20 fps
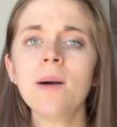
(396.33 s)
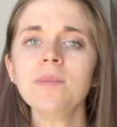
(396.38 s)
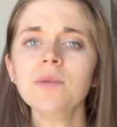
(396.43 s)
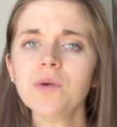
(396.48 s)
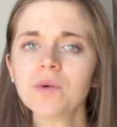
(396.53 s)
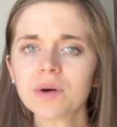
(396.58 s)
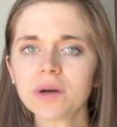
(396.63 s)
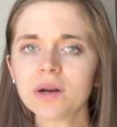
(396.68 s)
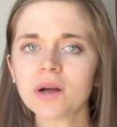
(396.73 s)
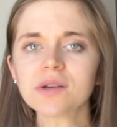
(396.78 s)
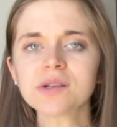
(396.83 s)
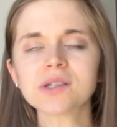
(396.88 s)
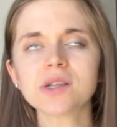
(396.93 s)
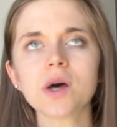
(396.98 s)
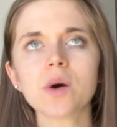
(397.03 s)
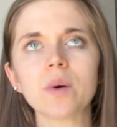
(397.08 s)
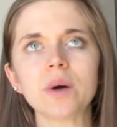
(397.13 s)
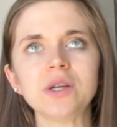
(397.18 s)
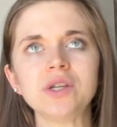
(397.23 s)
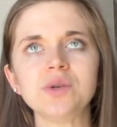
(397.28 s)
You can
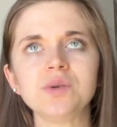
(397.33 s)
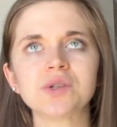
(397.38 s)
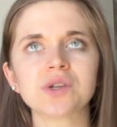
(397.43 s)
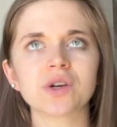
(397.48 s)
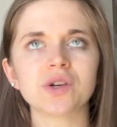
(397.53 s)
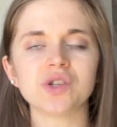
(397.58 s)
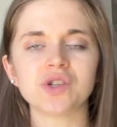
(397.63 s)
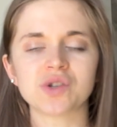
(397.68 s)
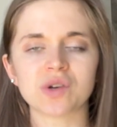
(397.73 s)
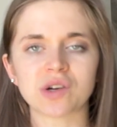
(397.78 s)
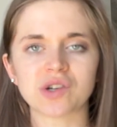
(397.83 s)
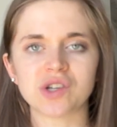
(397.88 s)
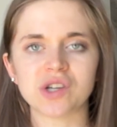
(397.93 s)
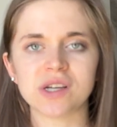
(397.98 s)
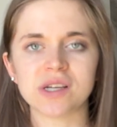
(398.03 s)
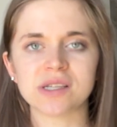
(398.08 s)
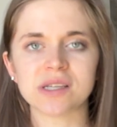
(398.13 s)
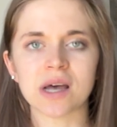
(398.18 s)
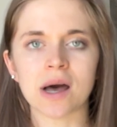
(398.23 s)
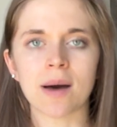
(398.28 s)
also do certain
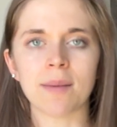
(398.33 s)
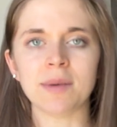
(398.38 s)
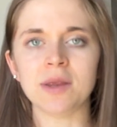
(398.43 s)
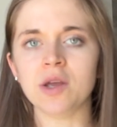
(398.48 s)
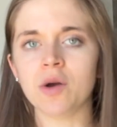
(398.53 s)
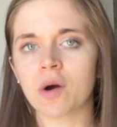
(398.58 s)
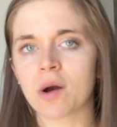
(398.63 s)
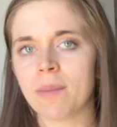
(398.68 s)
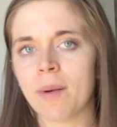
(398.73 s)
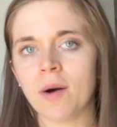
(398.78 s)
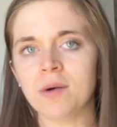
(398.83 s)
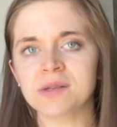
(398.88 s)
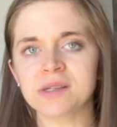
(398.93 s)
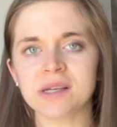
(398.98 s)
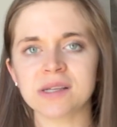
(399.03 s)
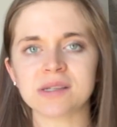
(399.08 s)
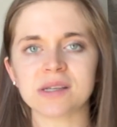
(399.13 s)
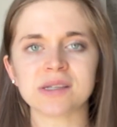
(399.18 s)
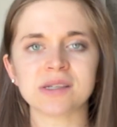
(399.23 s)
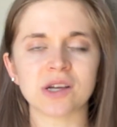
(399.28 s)
stretches in yoga
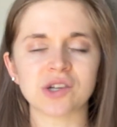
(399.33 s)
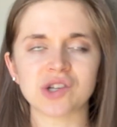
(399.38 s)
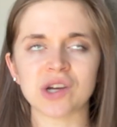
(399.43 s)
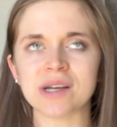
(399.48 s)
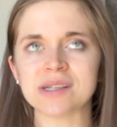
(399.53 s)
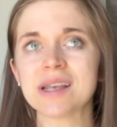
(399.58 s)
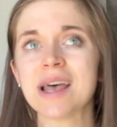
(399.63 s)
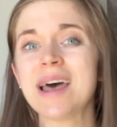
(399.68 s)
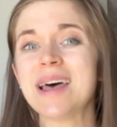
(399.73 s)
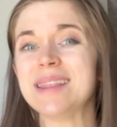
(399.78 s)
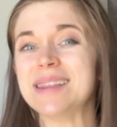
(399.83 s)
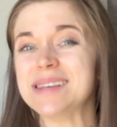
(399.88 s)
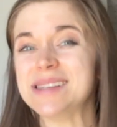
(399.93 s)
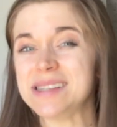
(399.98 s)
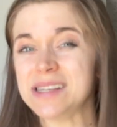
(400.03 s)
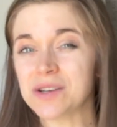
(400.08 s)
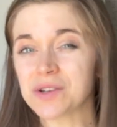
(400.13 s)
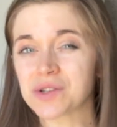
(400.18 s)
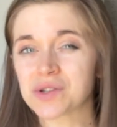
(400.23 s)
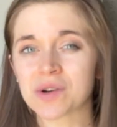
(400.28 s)
poses, such as the
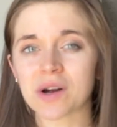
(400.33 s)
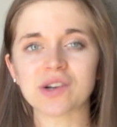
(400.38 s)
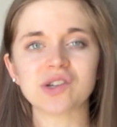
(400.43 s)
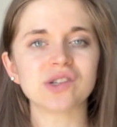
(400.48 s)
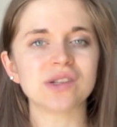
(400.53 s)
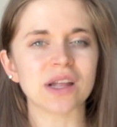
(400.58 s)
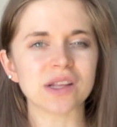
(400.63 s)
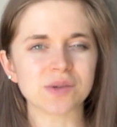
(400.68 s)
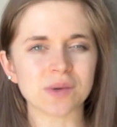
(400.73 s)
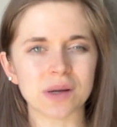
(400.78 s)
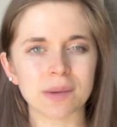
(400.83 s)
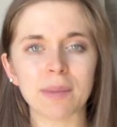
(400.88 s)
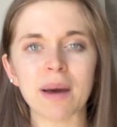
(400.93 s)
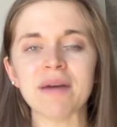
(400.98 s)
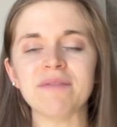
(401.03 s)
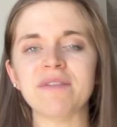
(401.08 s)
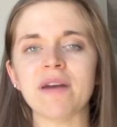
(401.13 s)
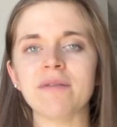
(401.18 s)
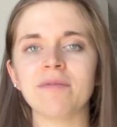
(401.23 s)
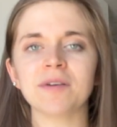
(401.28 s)
seal stretch. That's one of
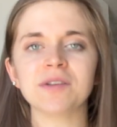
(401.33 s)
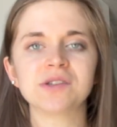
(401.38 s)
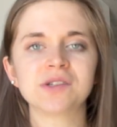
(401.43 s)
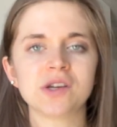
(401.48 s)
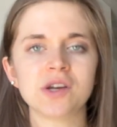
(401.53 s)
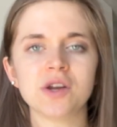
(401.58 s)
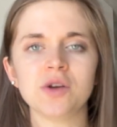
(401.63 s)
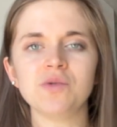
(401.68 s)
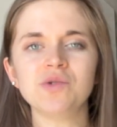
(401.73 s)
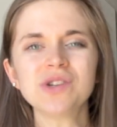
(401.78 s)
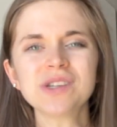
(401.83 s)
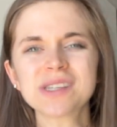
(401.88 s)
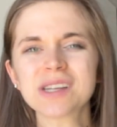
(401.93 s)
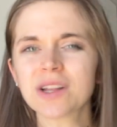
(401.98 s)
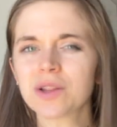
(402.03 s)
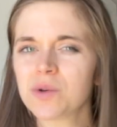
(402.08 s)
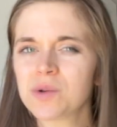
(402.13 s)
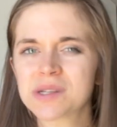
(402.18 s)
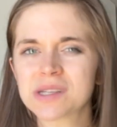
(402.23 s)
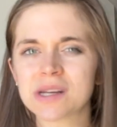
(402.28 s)
my favorites to do, just
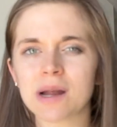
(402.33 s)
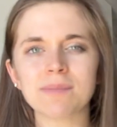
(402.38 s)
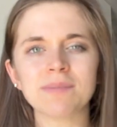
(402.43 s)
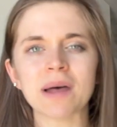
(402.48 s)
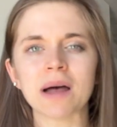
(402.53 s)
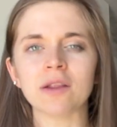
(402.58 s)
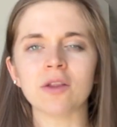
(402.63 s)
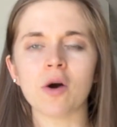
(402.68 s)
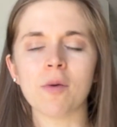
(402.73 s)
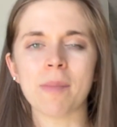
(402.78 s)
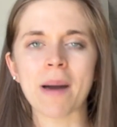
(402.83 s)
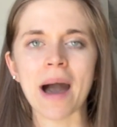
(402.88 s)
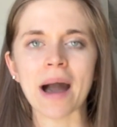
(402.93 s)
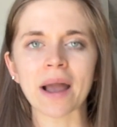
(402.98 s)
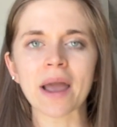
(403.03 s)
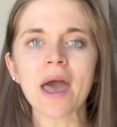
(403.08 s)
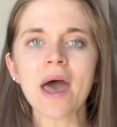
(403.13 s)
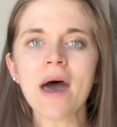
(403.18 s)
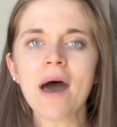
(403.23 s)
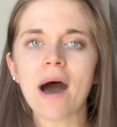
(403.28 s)
to loosen up that low
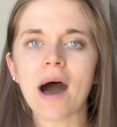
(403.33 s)
back.